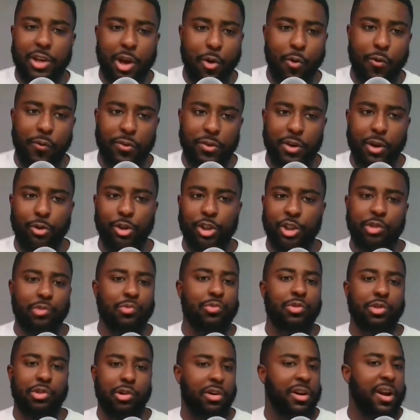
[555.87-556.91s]
no
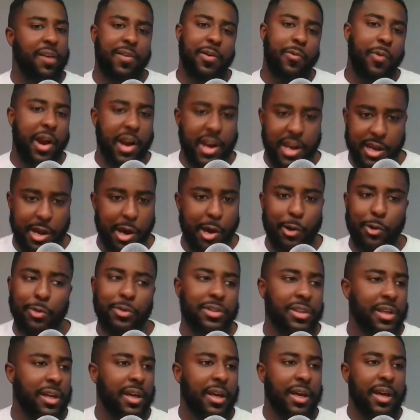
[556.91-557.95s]
shoes on everywhere he
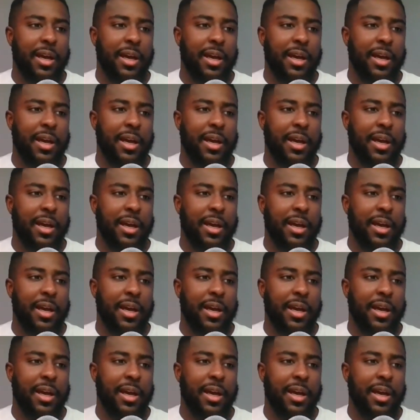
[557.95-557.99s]
goes.